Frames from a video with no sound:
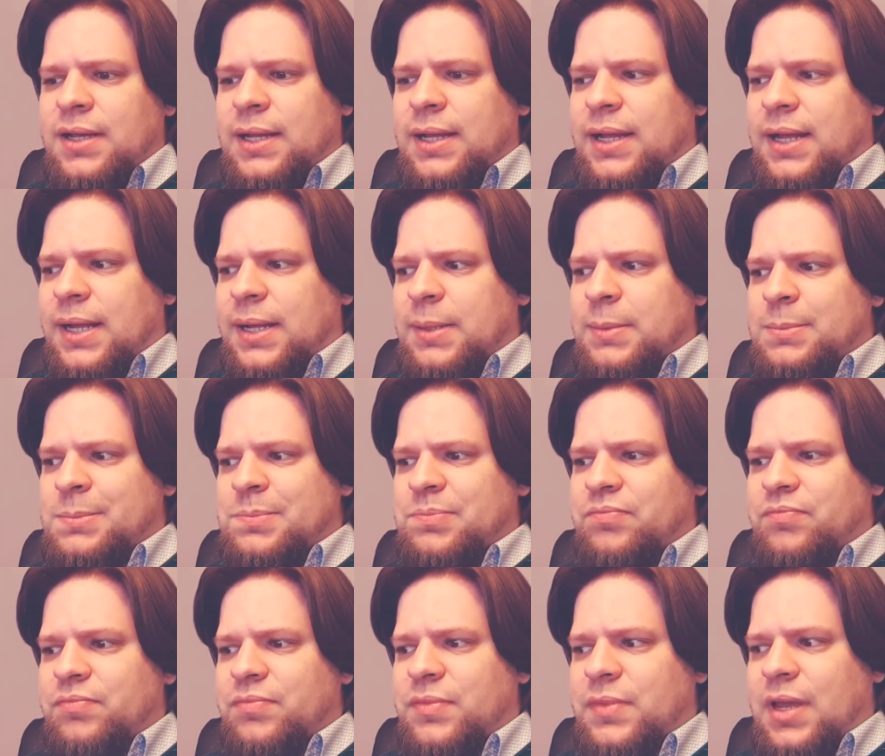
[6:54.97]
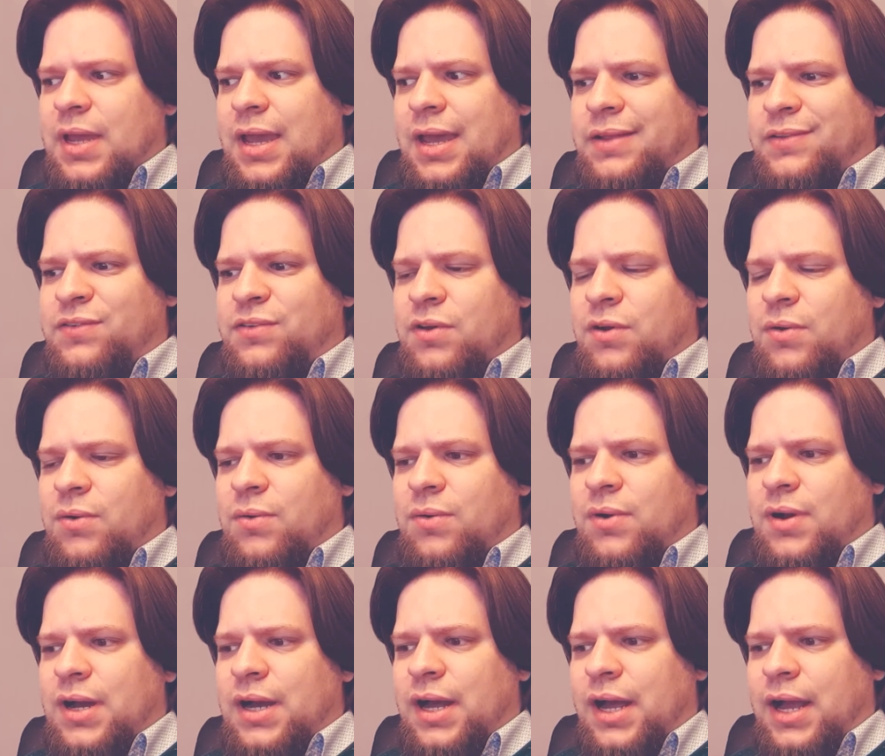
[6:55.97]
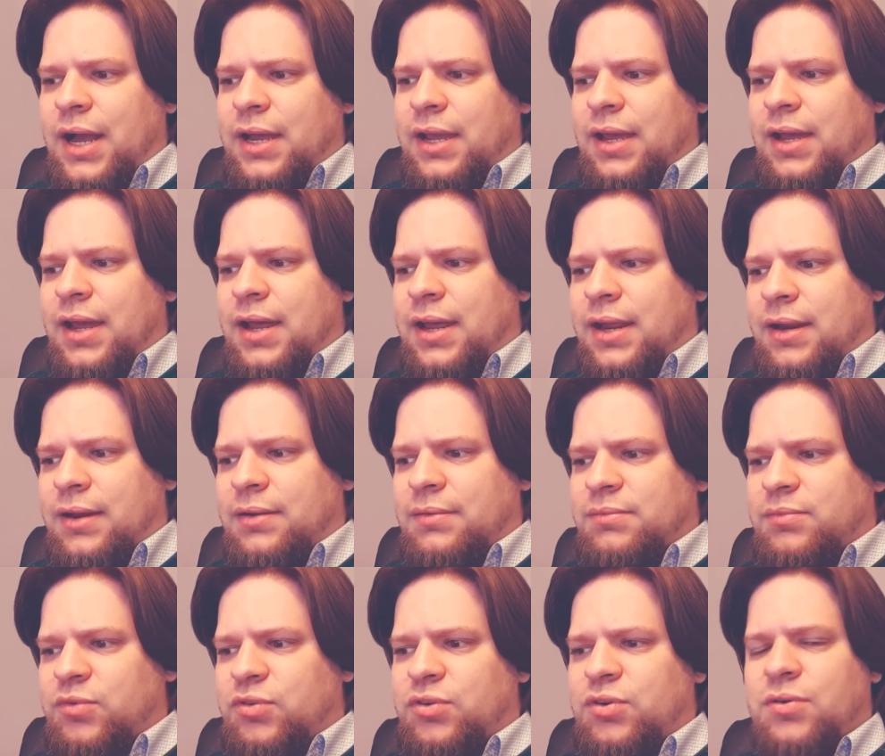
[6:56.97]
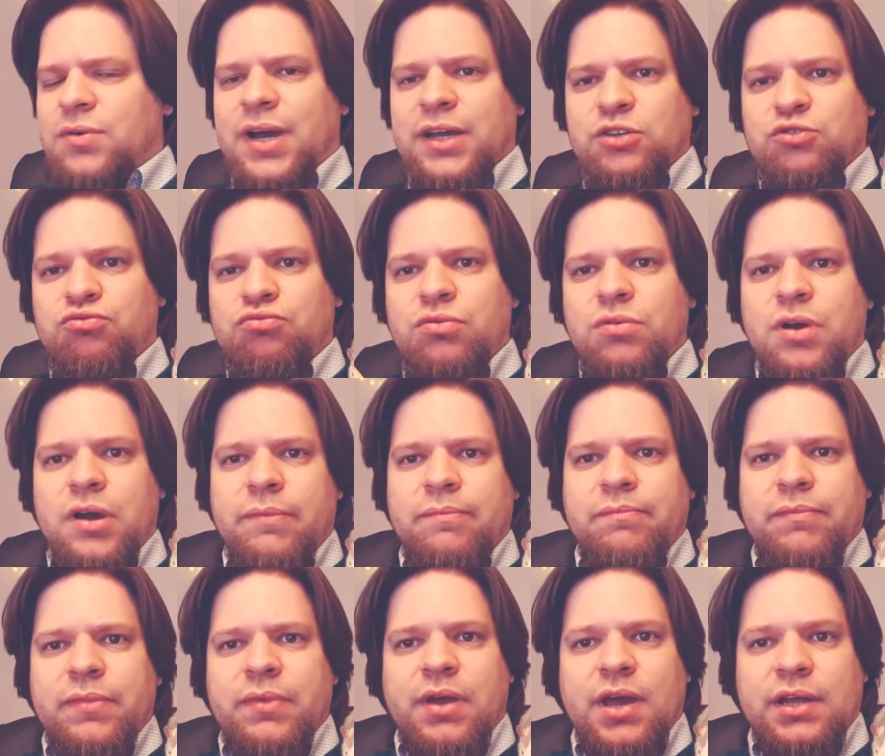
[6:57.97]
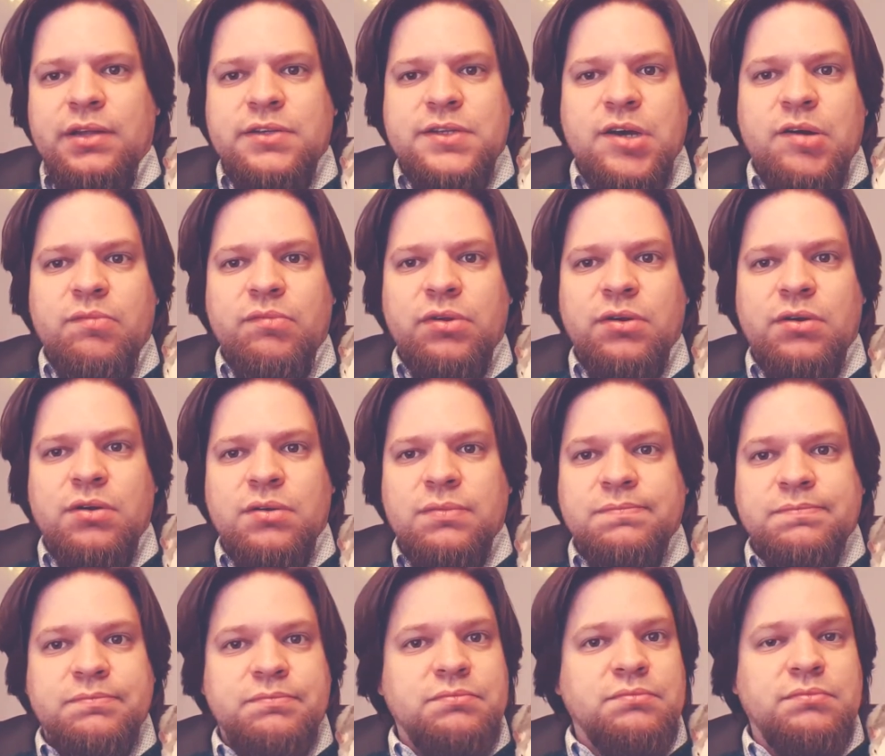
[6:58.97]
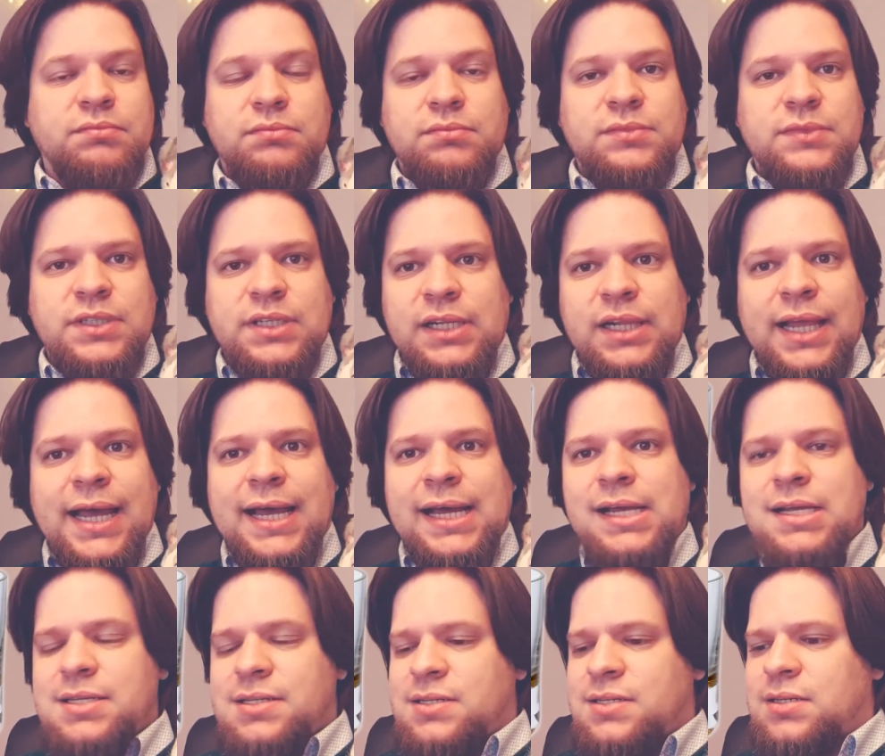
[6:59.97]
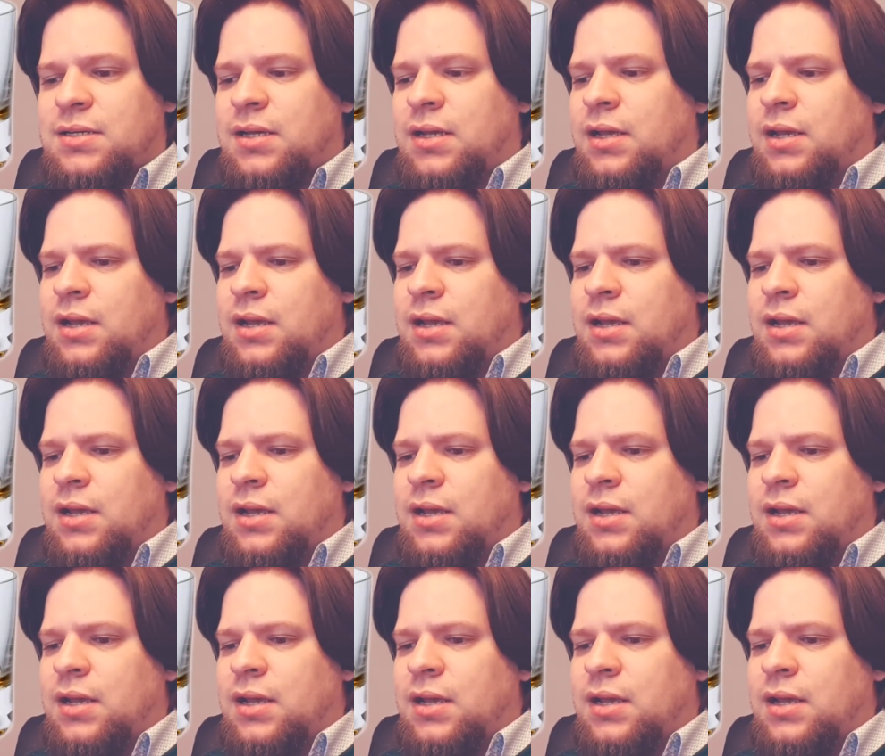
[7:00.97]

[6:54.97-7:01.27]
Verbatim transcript: Um, so I, I, you know, I drew a, a Tumblr glass,